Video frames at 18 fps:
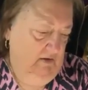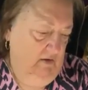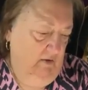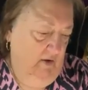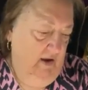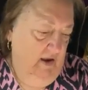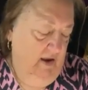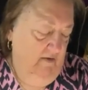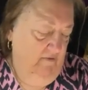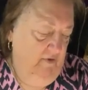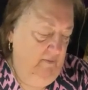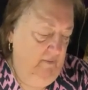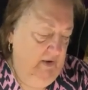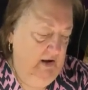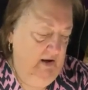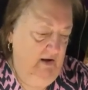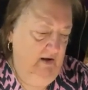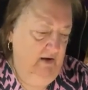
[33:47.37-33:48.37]
So I
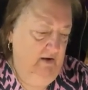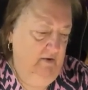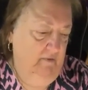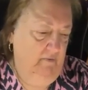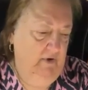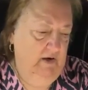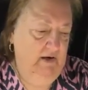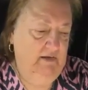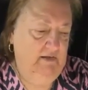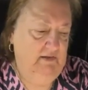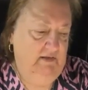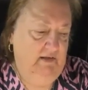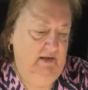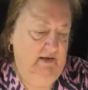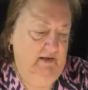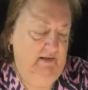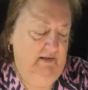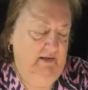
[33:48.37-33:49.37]
haven't made any
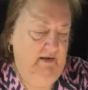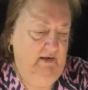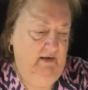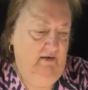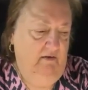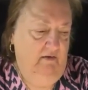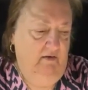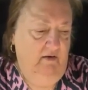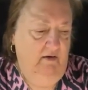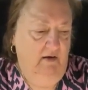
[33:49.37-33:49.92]
wreaths lately.